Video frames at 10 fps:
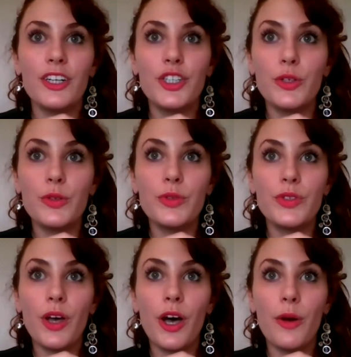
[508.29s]

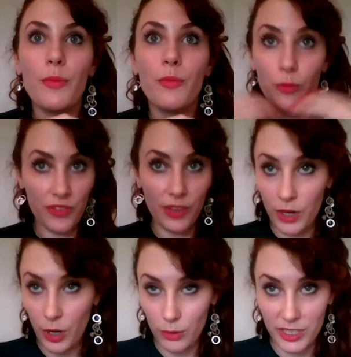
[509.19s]
choose if they
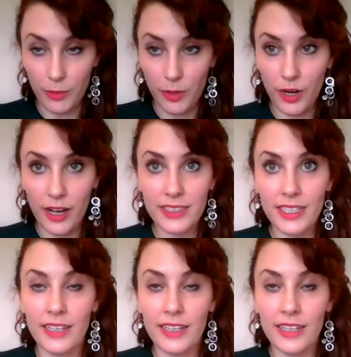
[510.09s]
want to host them or not.